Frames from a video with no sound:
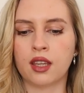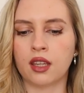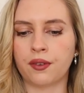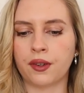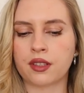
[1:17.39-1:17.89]

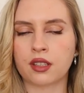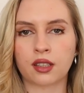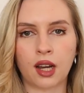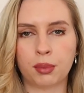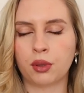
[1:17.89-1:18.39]
If it's a
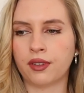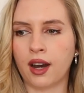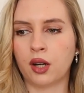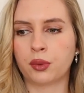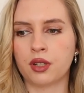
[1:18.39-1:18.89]
couple of
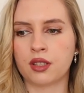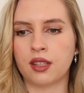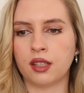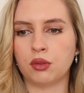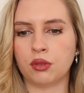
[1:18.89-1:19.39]
hours,
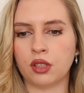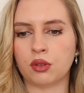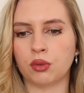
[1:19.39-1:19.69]
then you need